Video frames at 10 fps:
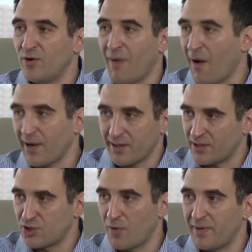a new market,
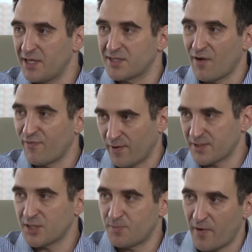and Germany is our
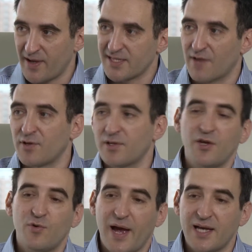first experience after the
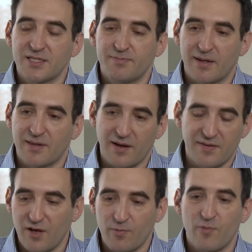US, but I
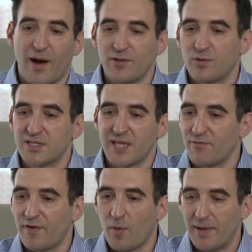think we'll run into the
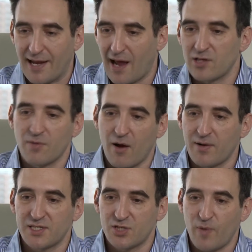same phenomena in other
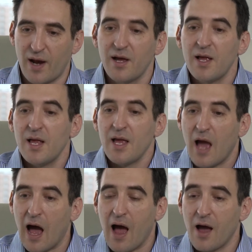markets as well.
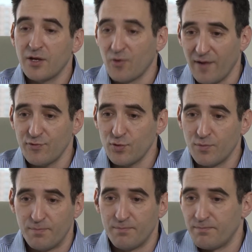You have
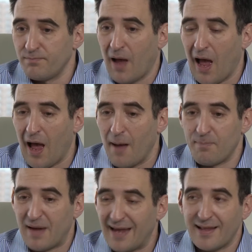to
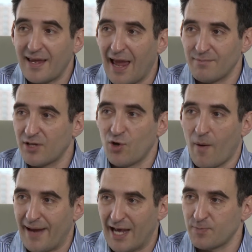play the game that you
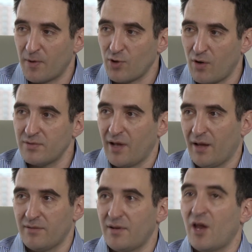are an expert on,
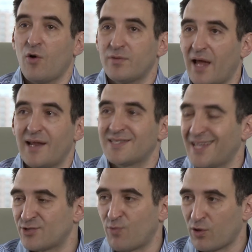and then
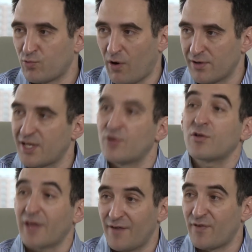assess what works. And
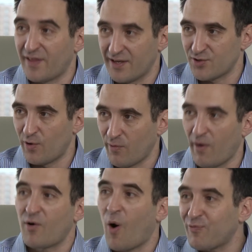not everything is going to
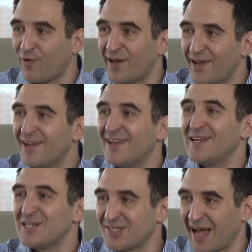work. Hopefully,
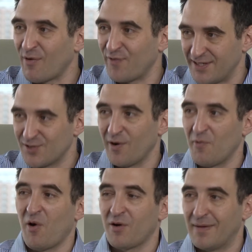some of it is going
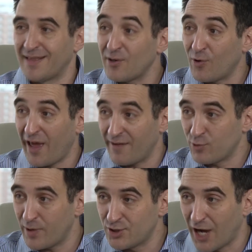to work. But then you're going to
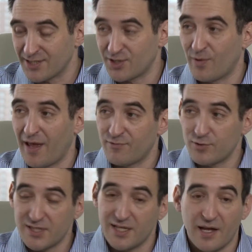have to adjust. You're going to have
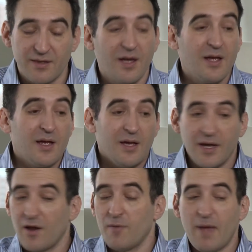to see that,
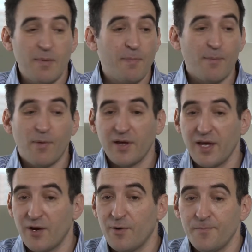maybe people
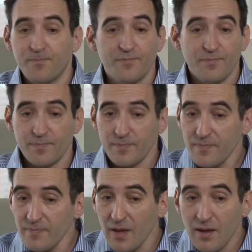here
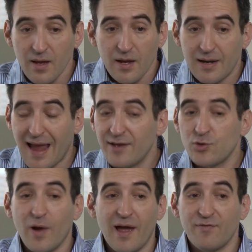
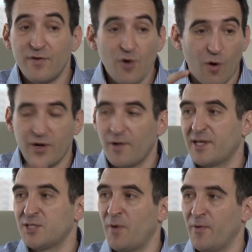like to have longer
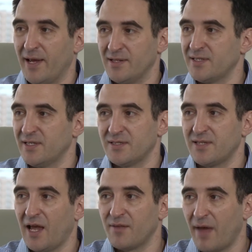
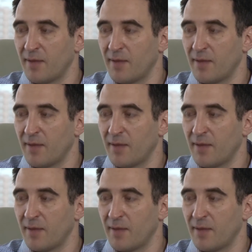experiences, and